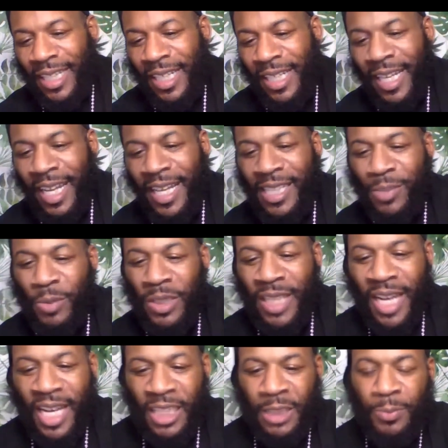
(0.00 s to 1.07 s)
has with
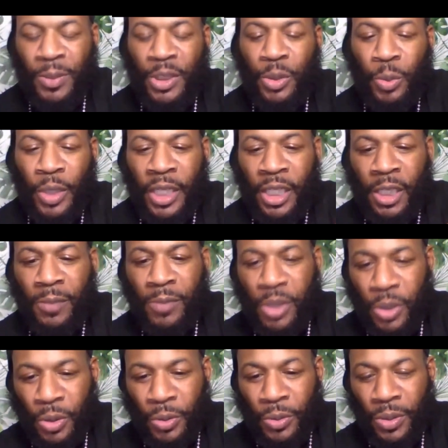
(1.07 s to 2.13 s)
Don is between them
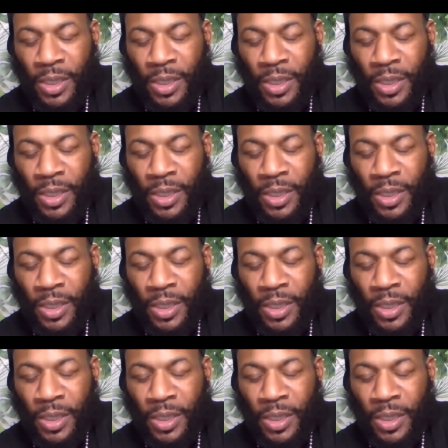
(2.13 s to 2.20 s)
two.